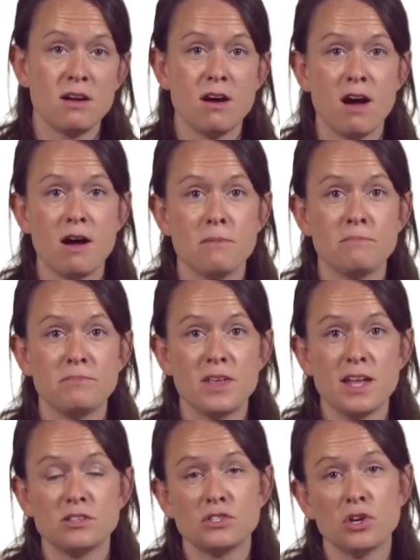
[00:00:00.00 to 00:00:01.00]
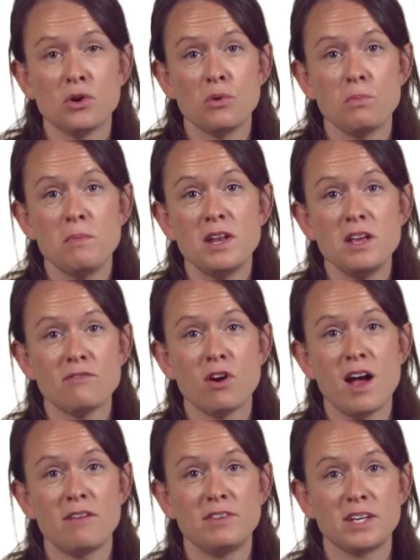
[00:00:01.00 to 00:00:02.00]
Um, and so many of our
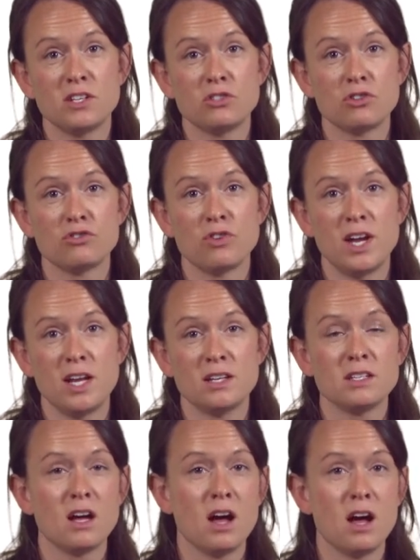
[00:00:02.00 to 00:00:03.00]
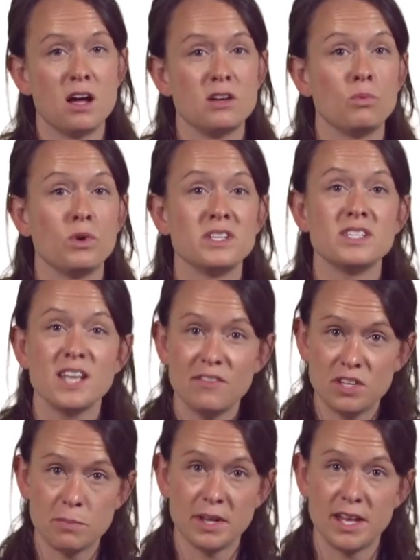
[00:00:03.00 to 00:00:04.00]
advocates are trained on what
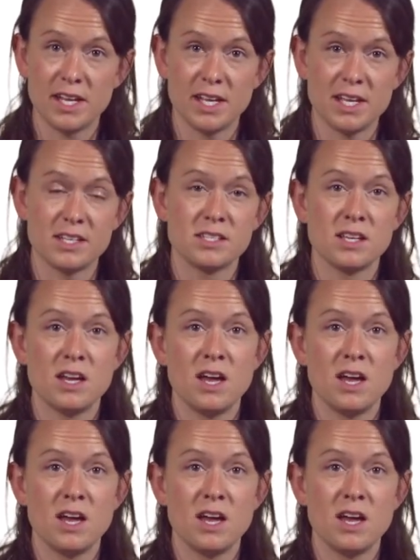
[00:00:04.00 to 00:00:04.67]
safety planning is,